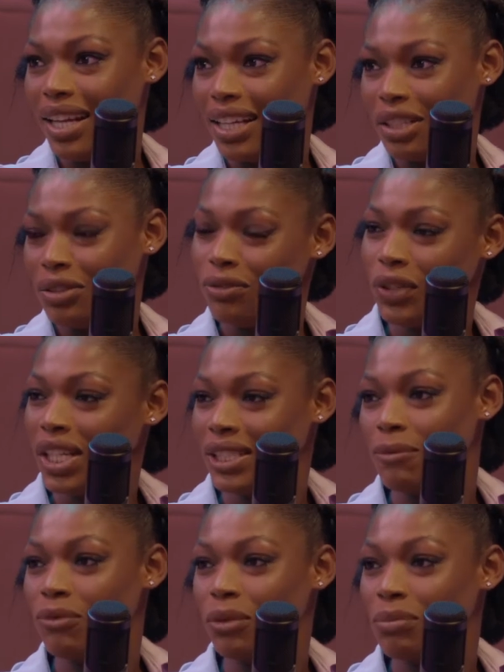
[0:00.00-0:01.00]
Like, you forget
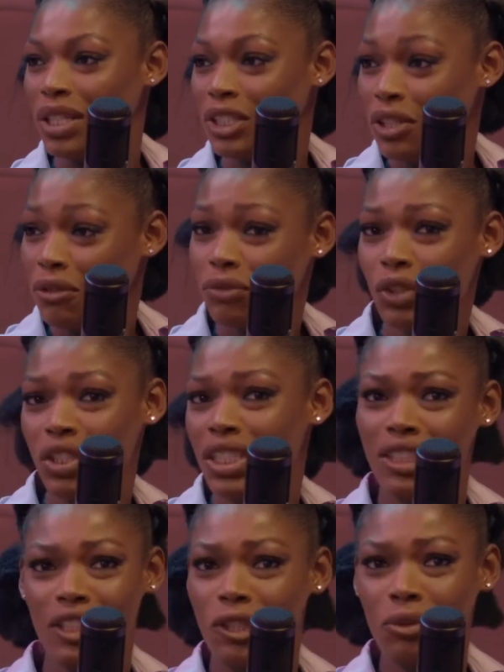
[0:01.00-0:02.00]
I'm from Nigeria.
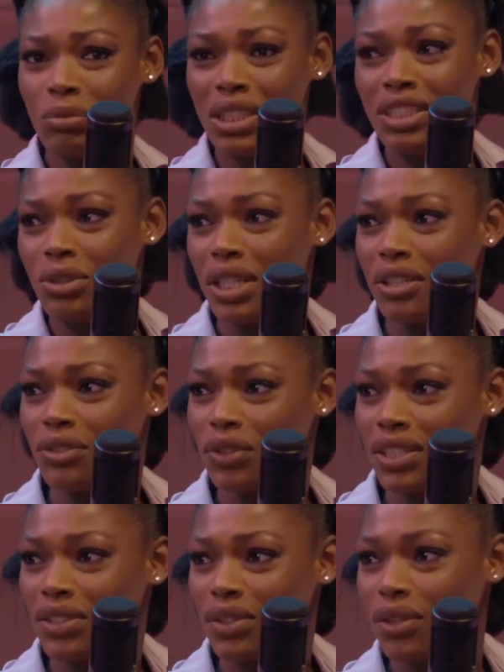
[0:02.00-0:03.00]
Unfortunately, they don't really train us for
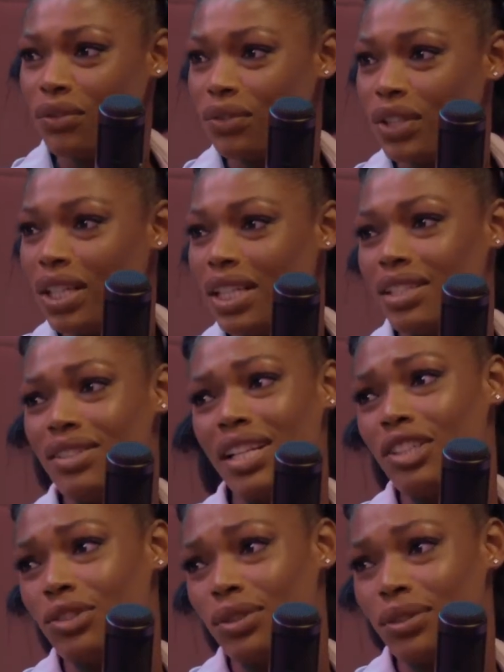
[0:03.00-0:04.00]
this stuff. It's
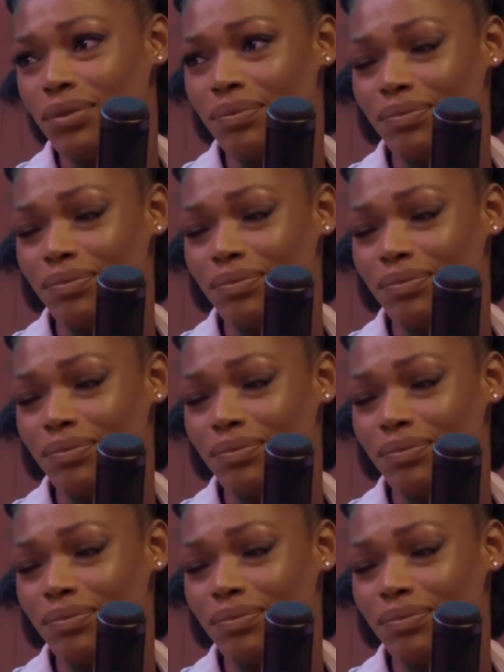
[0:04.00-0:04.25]
natural.